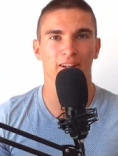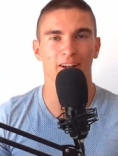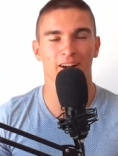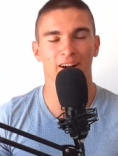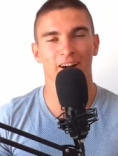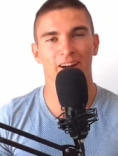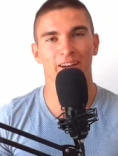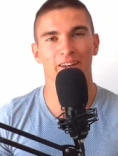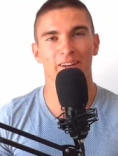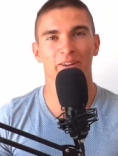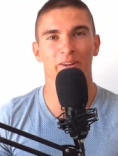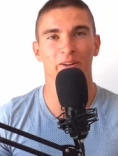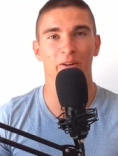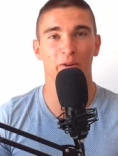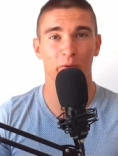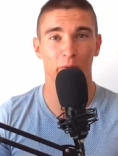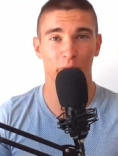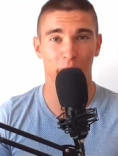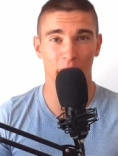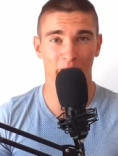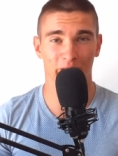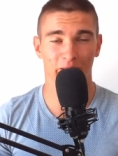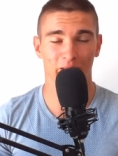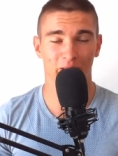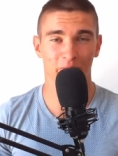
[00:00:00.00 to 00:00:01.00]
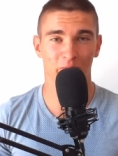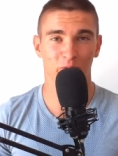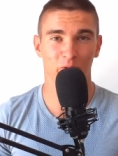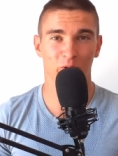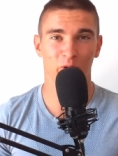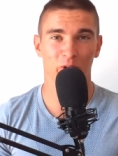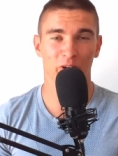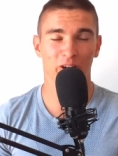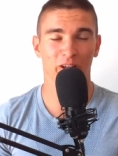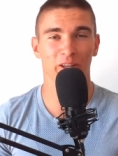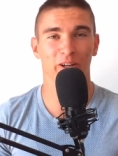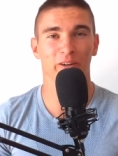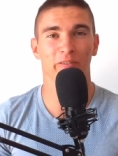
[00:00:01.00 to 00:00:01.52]
Hi, welcome to
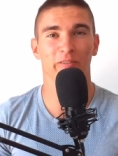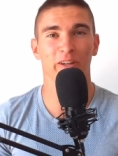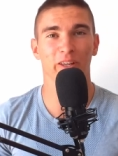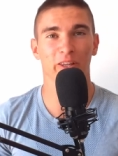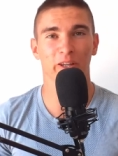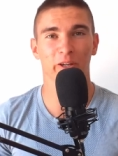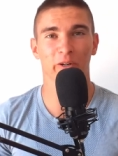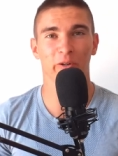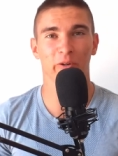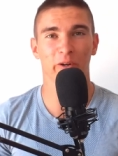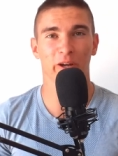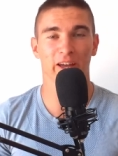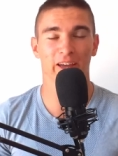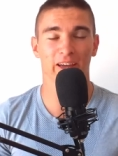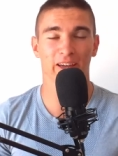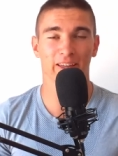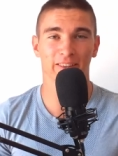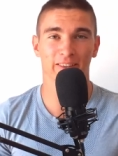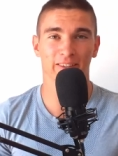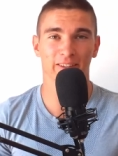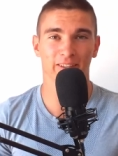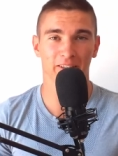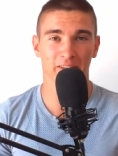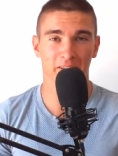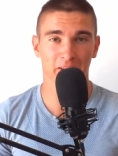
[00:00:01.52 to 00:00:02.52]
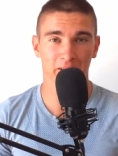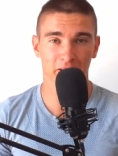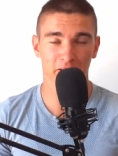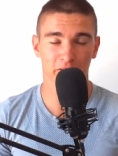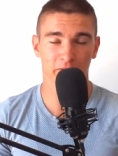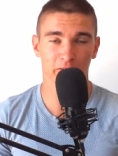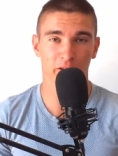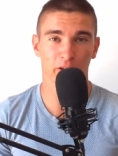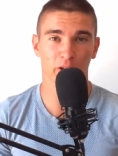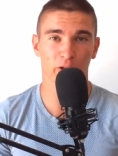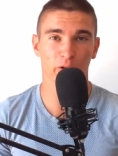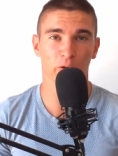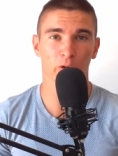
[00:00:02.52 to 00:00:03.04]
another video and in this
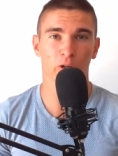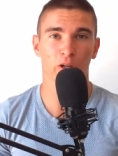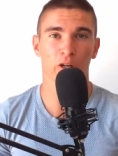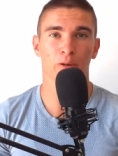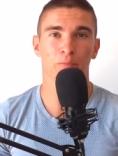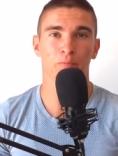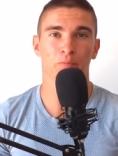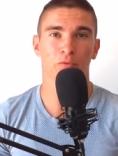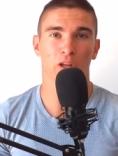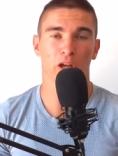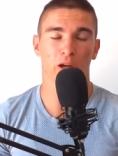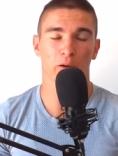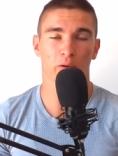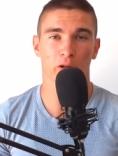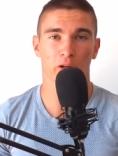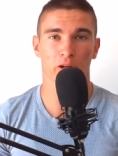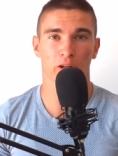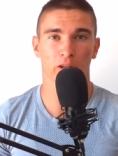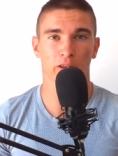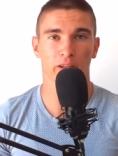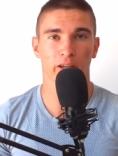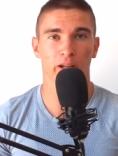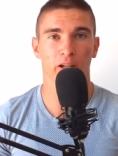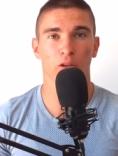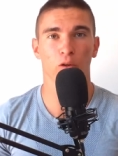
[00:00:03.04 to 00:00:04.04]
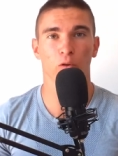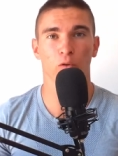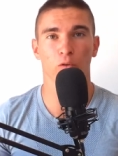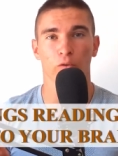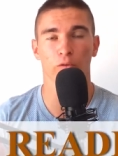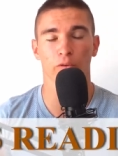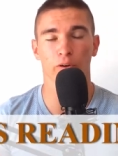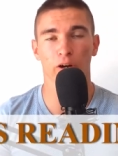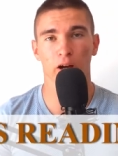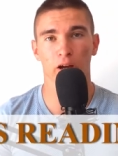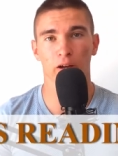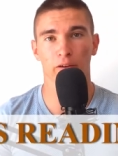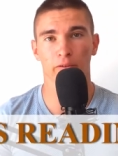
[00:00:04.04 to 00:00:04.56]
video I'm gonna tell you
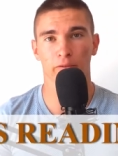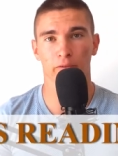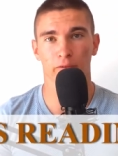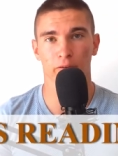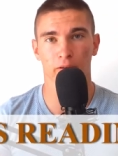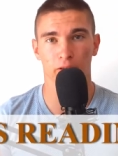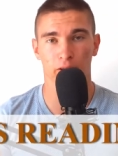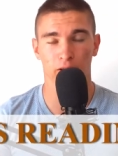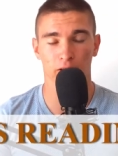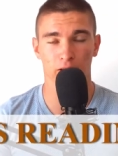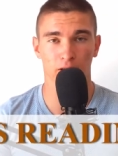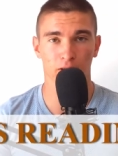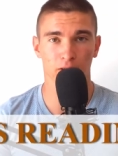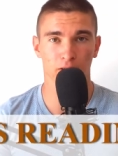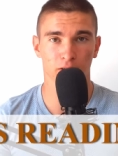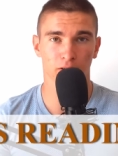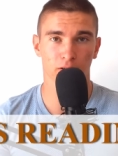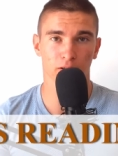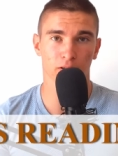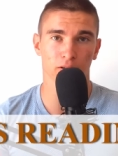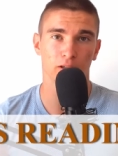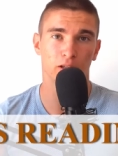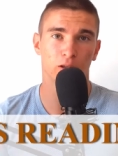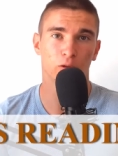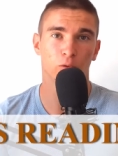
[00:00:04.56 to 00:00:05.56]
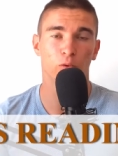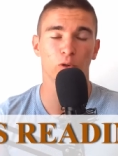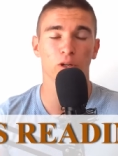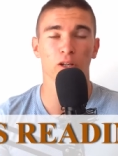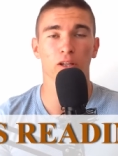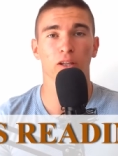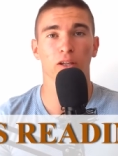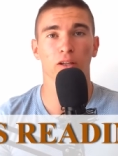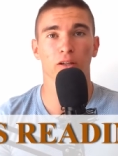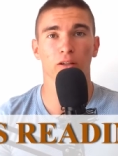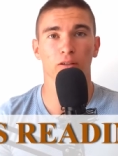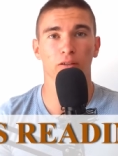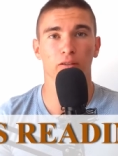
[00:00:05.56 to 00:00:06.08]
5 things that
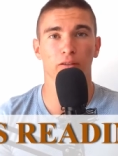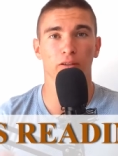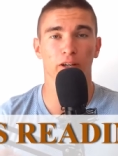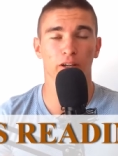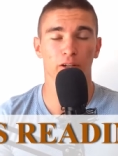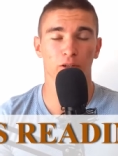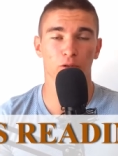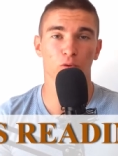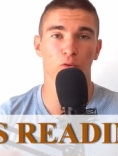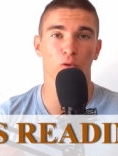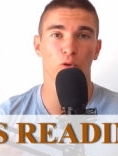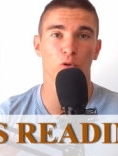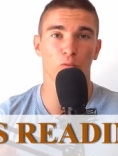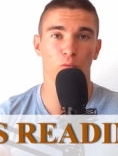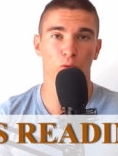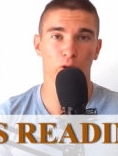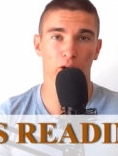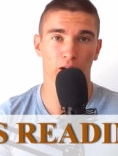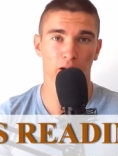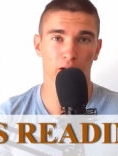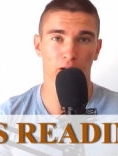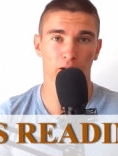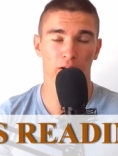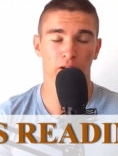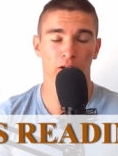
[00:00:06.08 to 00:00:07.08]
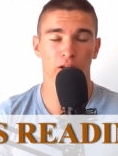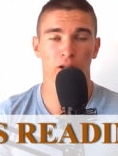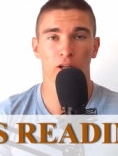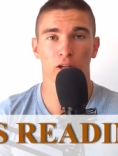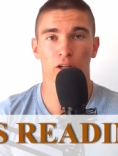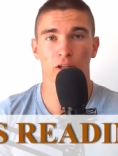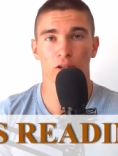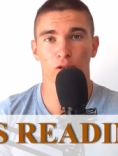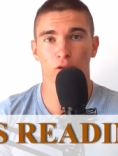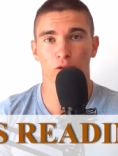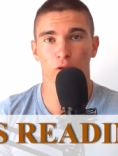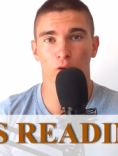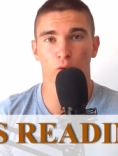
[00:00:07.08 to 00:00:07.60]
reading does to your brain.
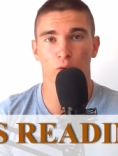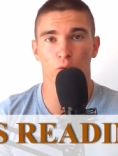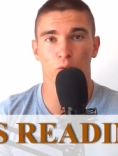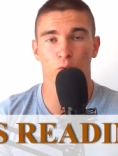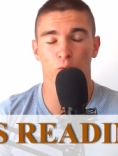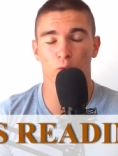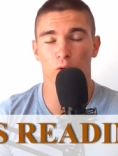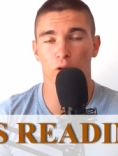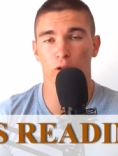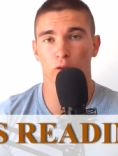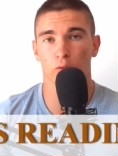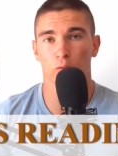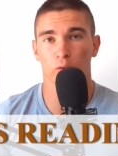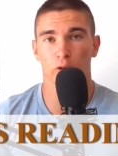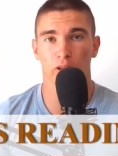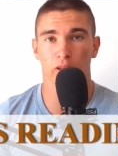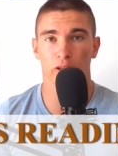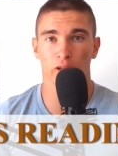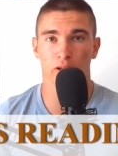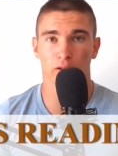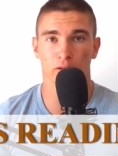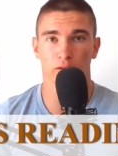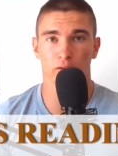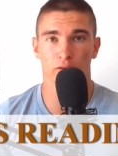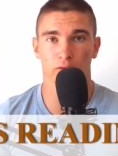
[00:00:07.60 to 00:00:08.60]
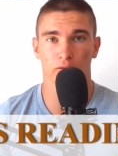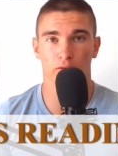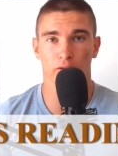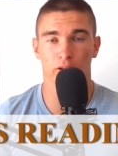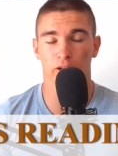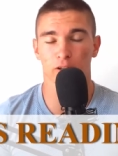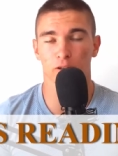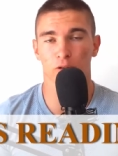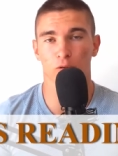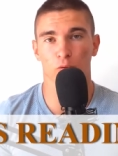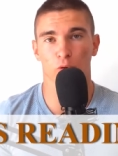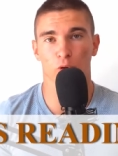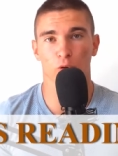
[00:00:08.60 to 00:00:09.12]
So what reading does
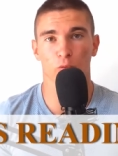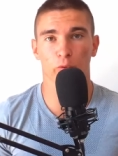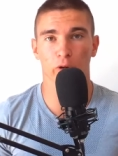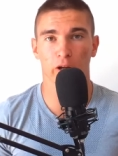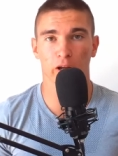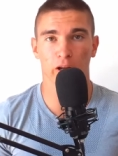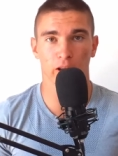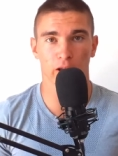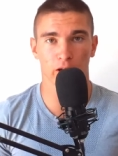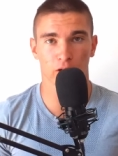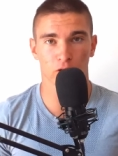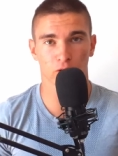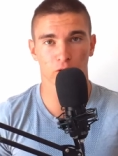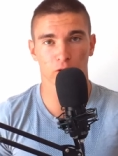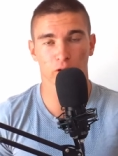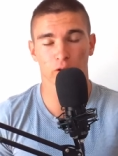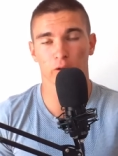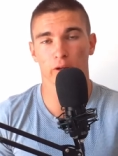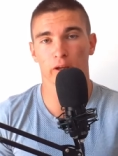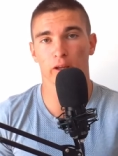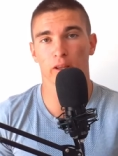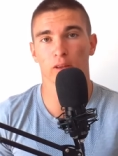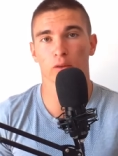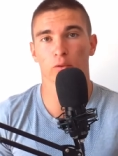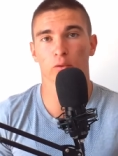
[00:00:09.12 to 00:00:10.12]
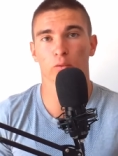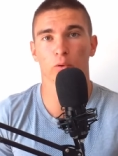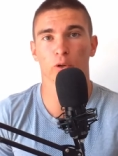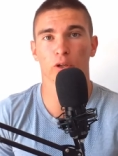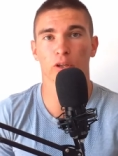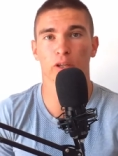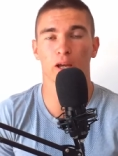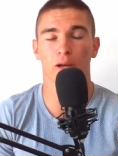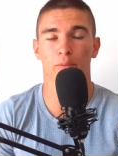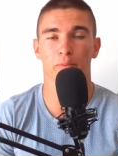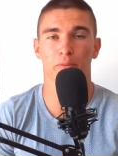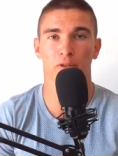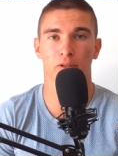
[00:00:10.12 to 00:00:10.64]
to your brain actually and what
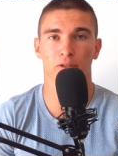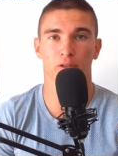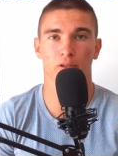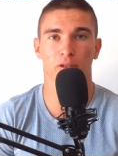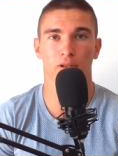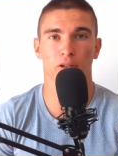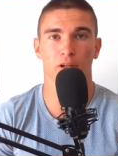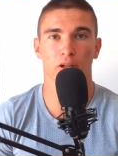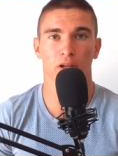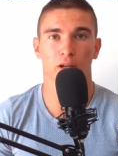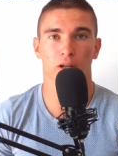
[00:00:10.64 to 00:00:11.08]
happens